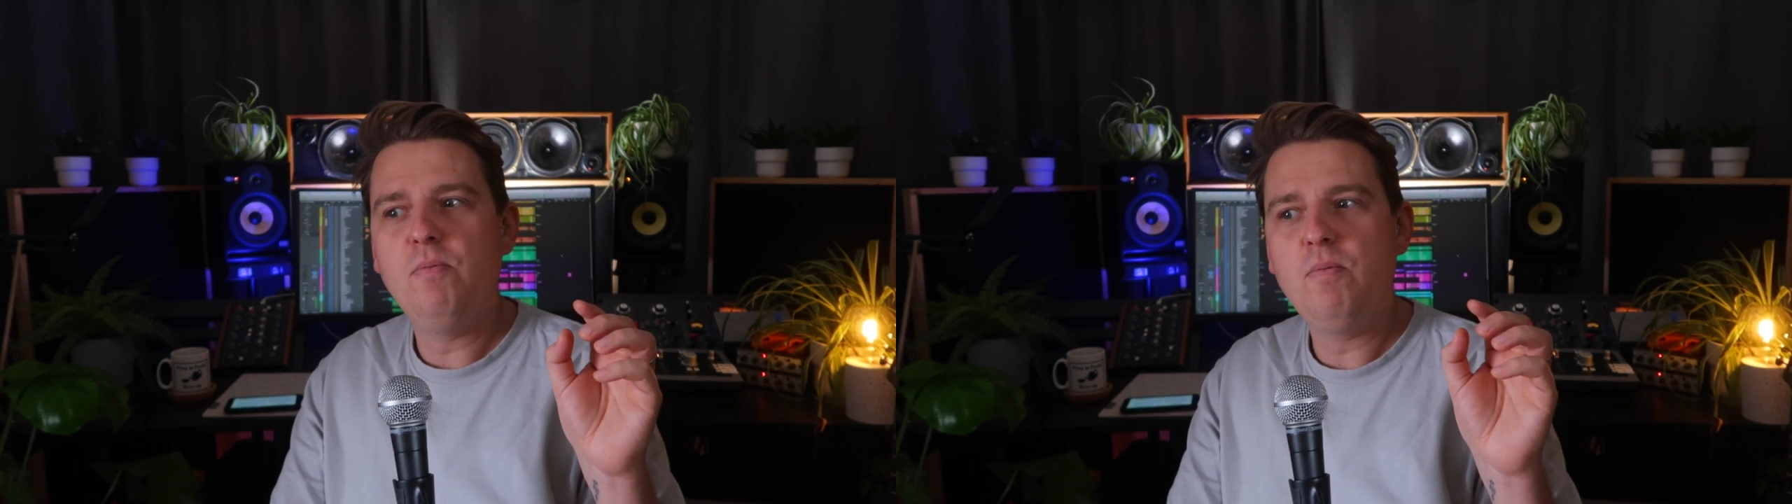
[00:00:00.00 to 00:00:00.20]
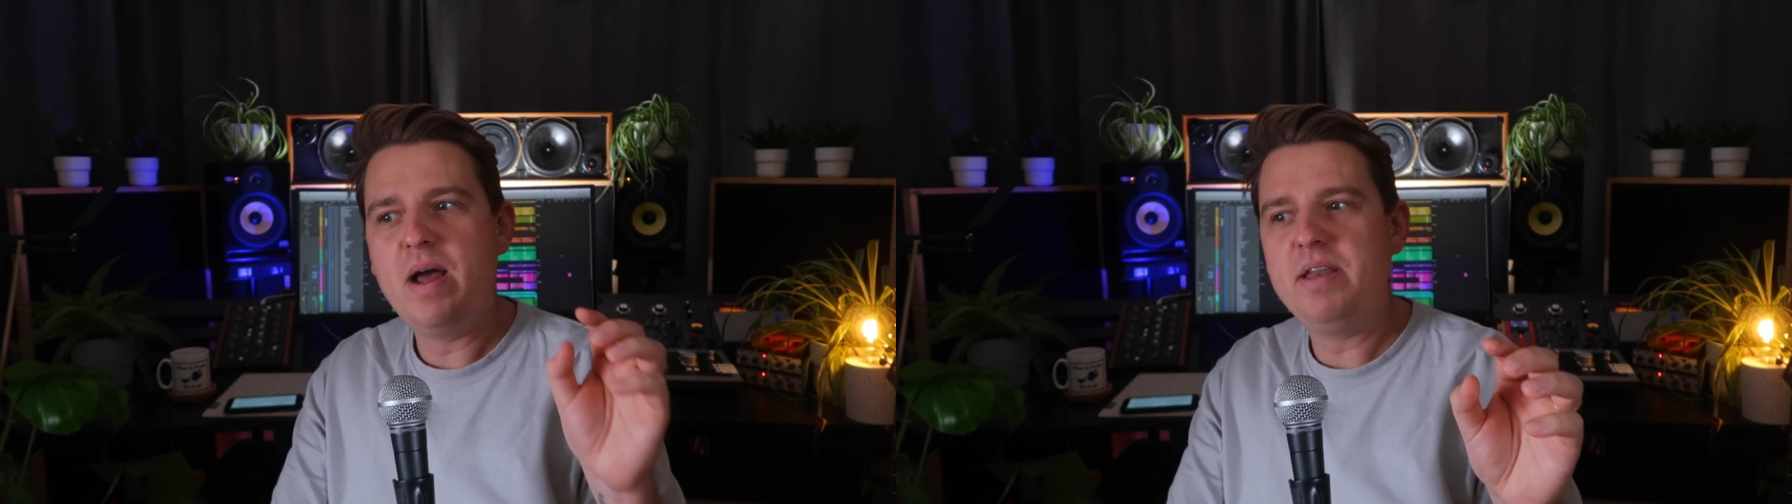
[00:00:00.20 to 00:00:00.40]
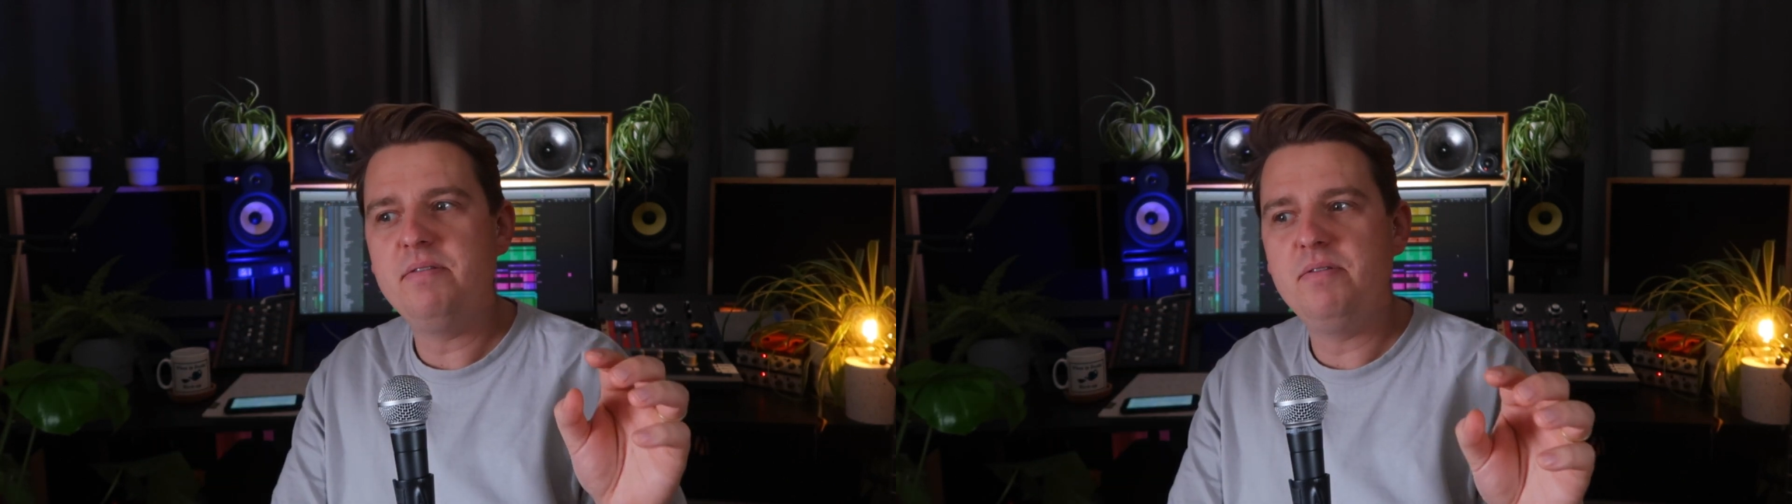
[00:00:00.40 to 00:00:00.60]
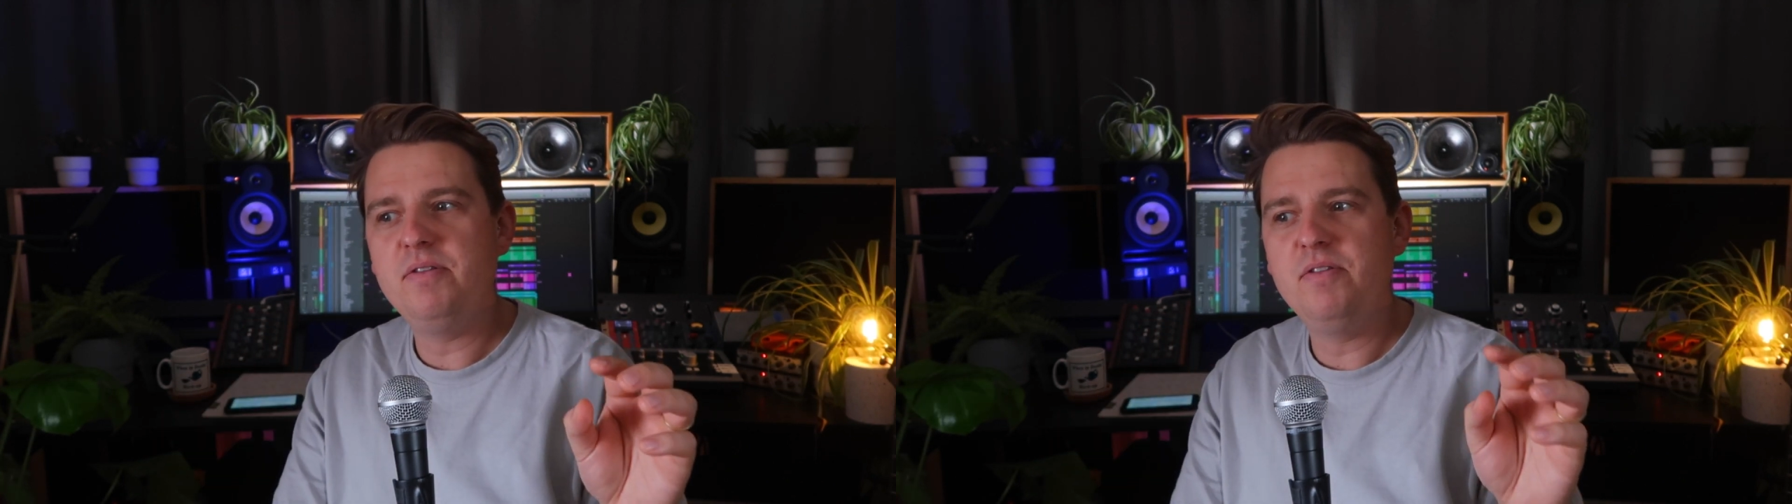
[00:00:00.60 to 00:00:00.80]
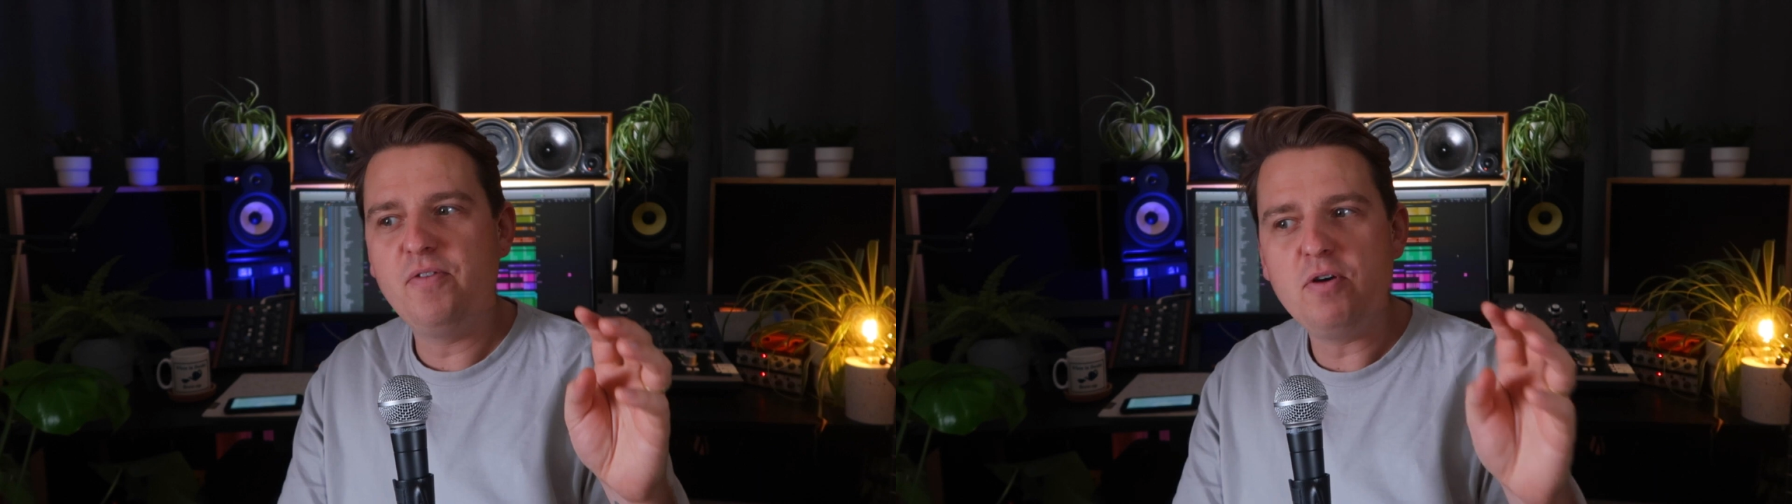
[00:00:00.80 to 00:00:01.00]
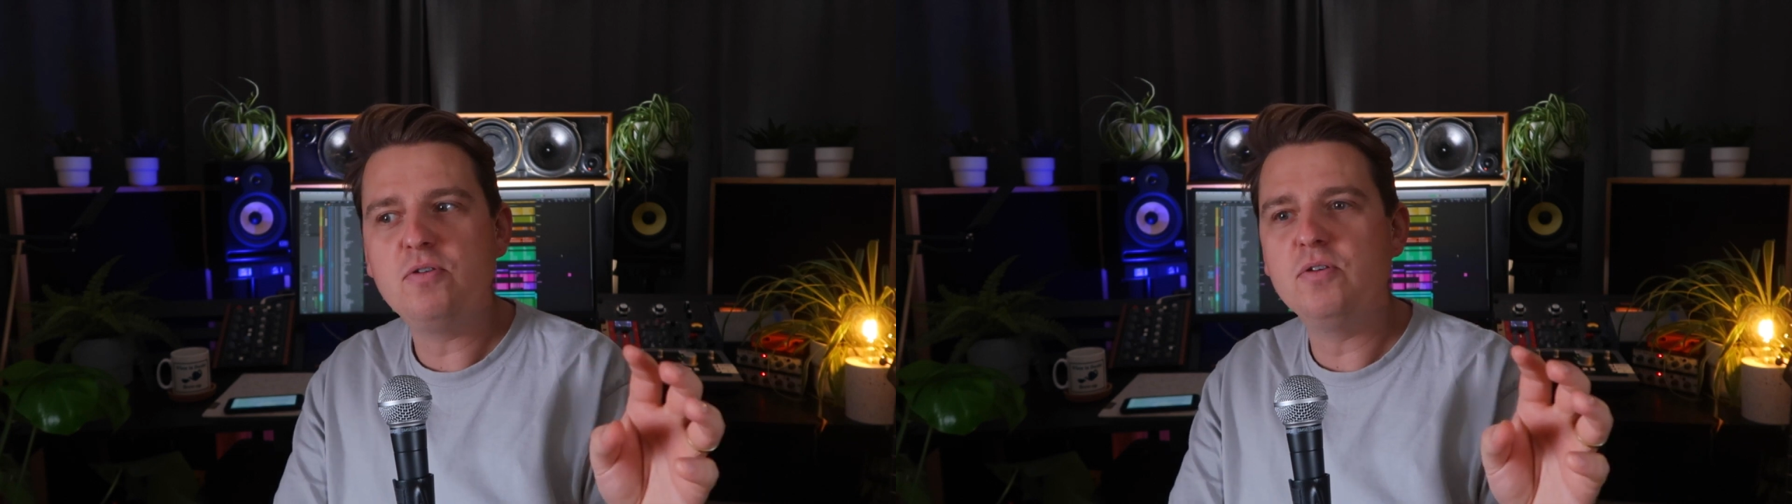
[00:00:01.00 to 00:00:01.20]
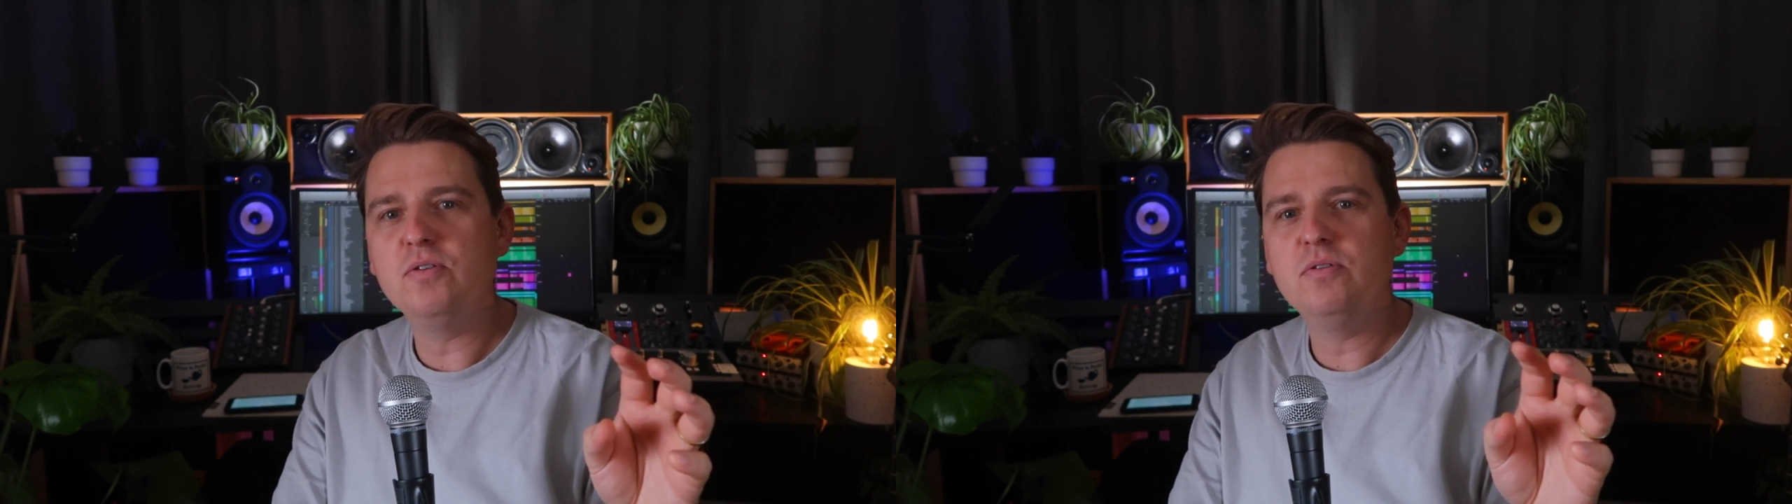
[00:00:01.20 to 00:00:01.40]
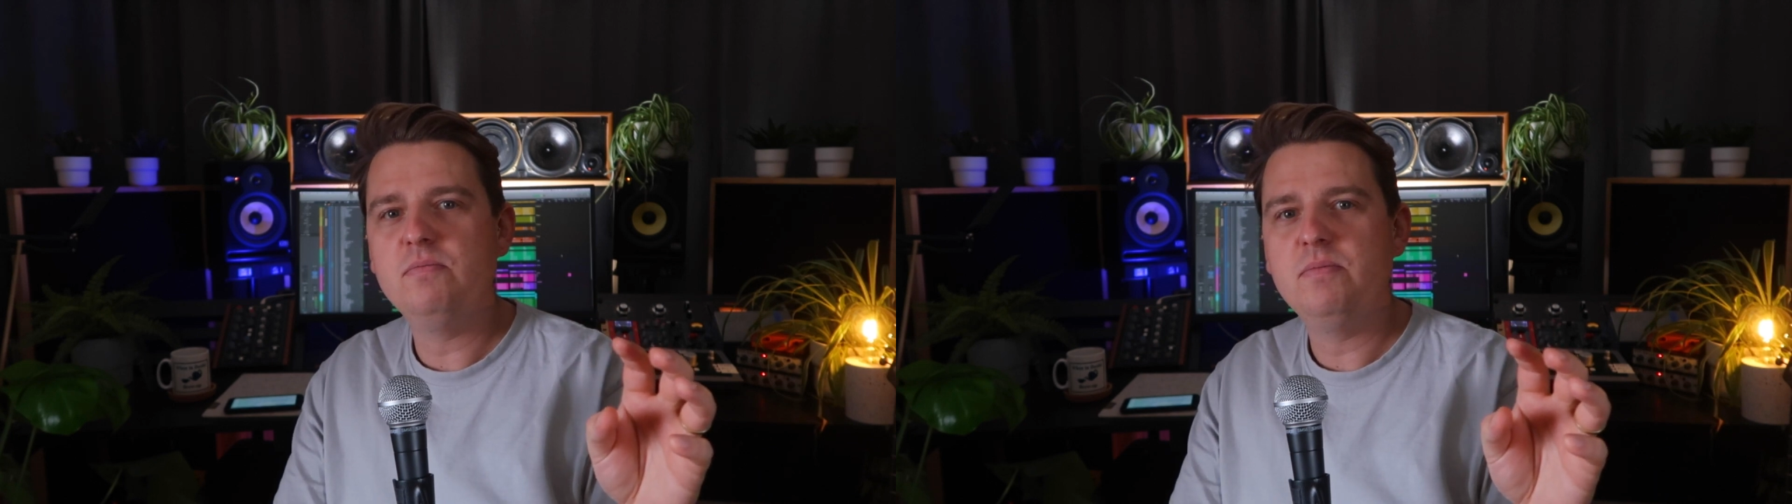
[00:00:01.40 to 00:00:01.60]
when the
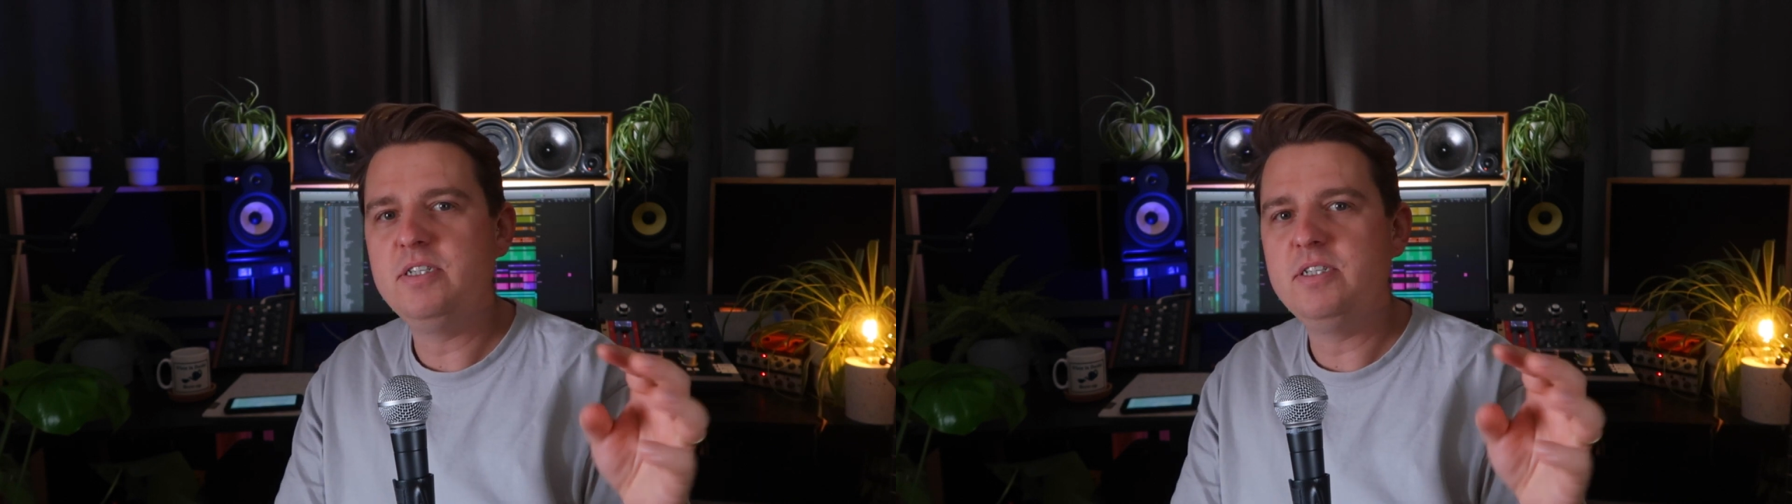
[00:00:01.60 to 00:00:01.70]
vocal